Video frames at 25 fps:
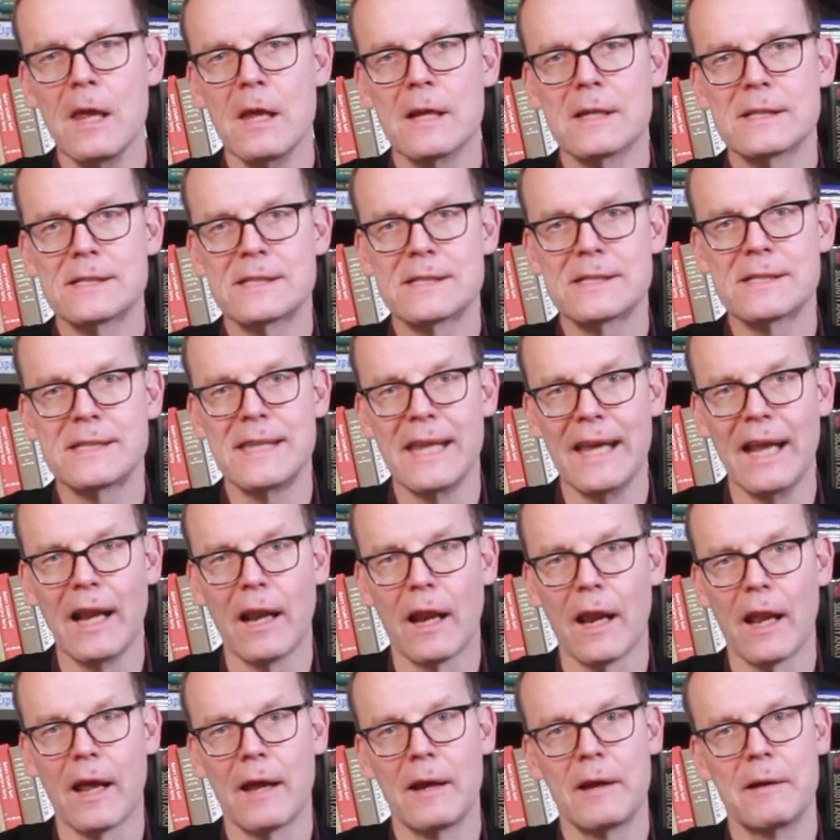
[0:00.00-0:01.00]

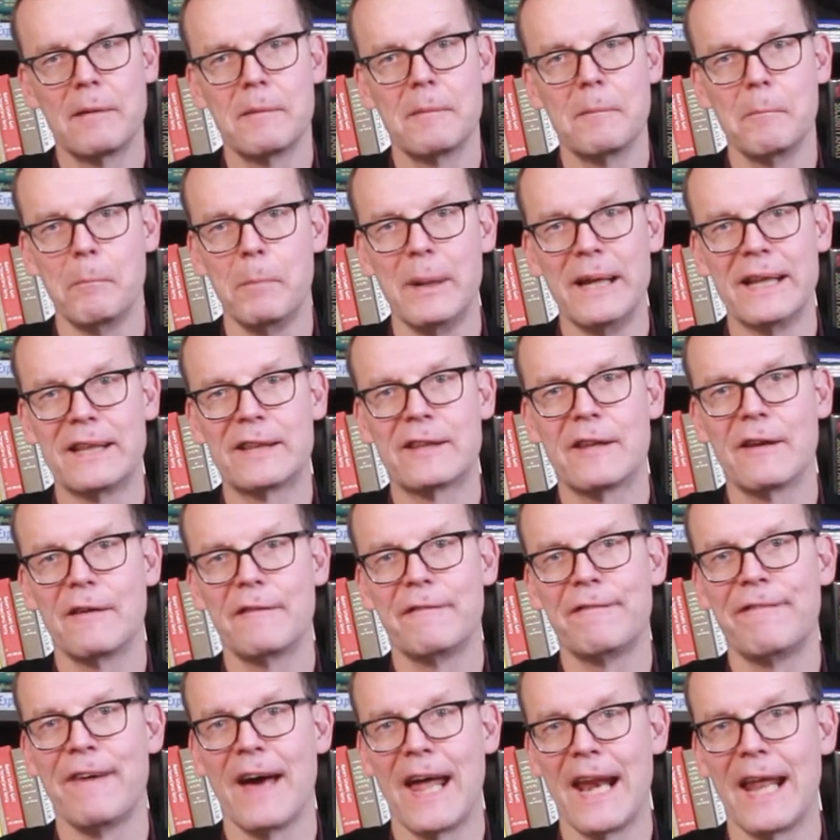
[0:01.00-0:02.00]
still a bit
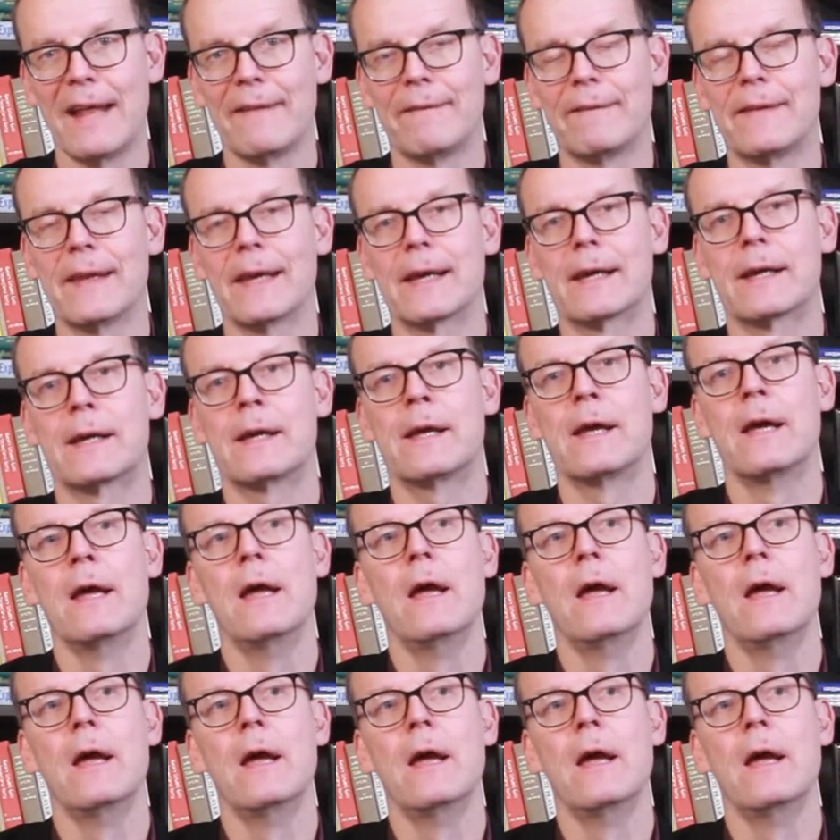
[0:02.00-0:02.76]
fanatic.